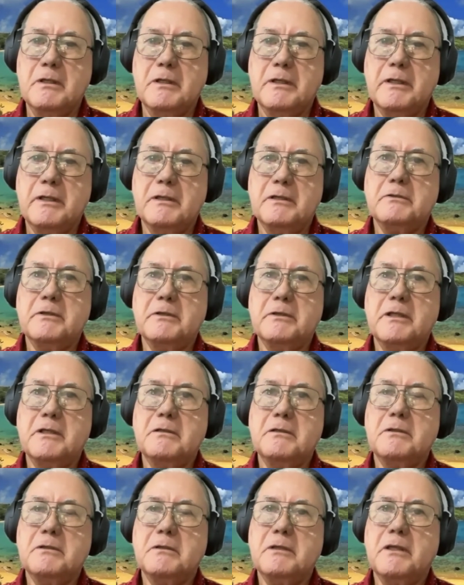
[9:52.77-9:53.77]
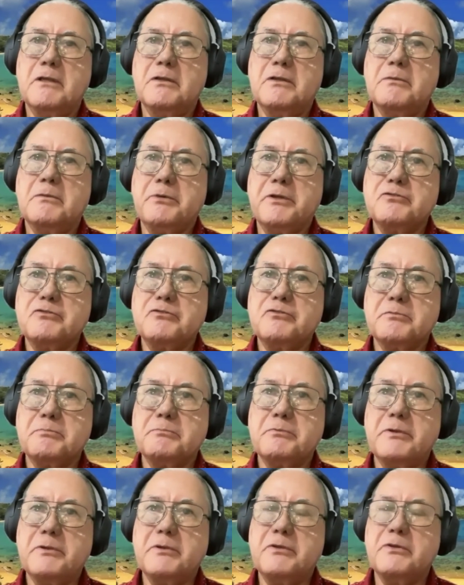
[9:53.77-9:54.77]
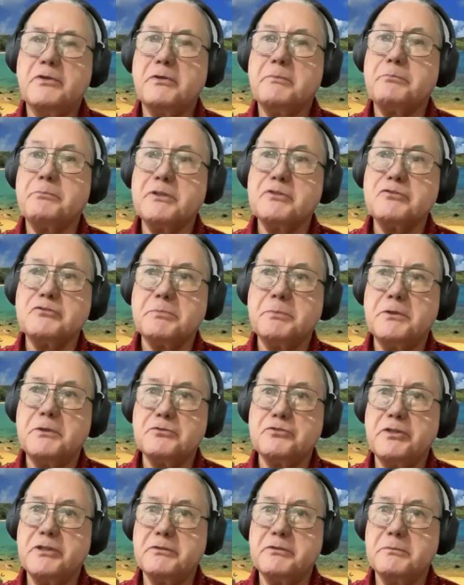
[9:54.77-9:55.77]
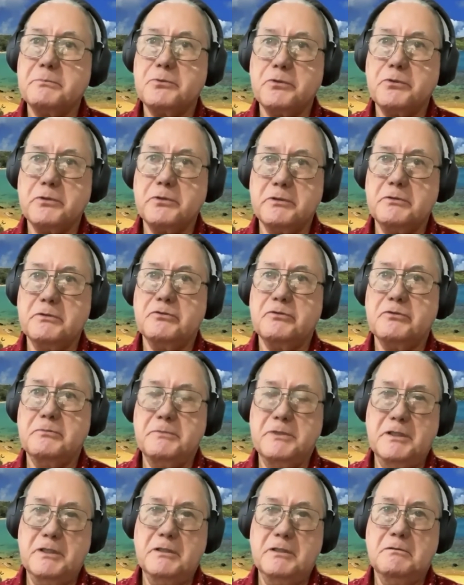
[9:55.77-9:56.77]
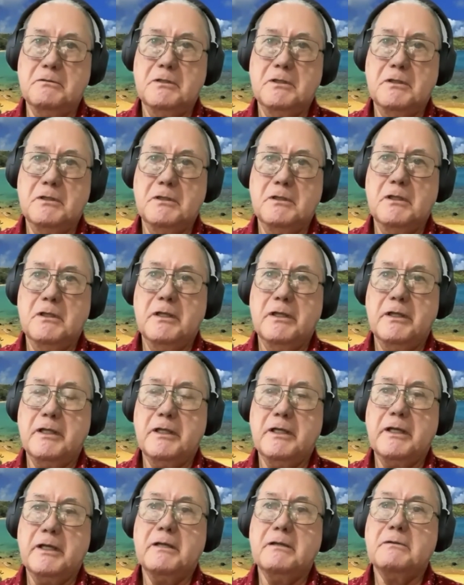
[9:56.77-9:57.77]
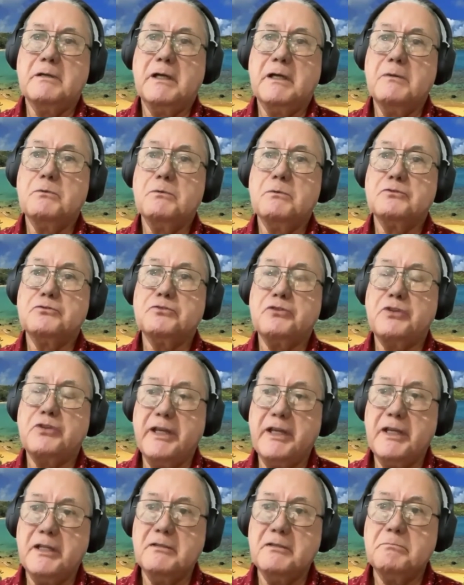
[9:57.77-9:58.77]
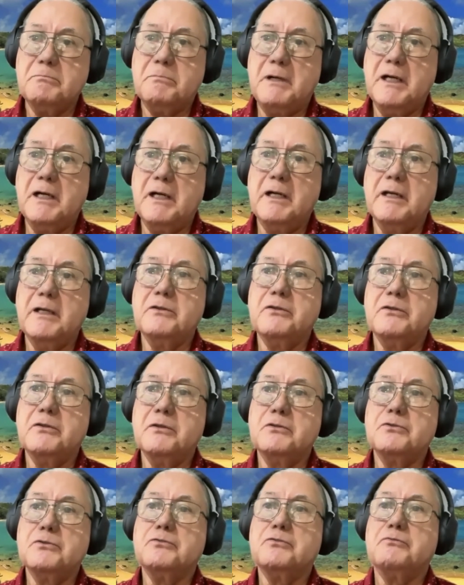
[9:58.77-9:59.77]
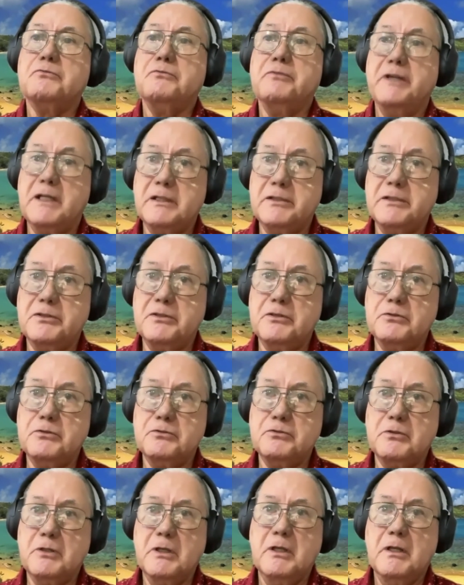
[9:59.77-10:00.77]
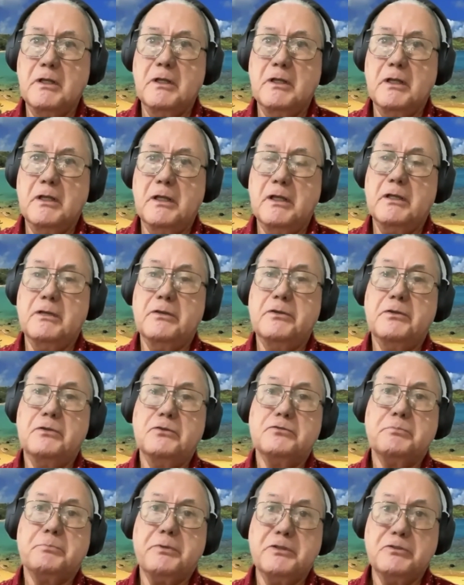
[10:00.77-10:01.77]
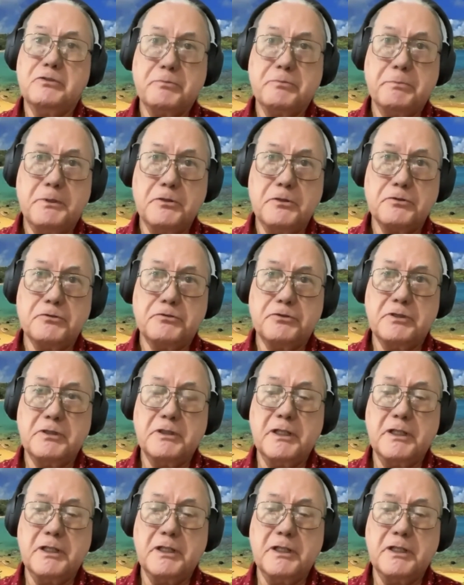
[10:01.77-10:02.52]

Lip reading: and their principles that are important to me. And I will stand by those values and those principles in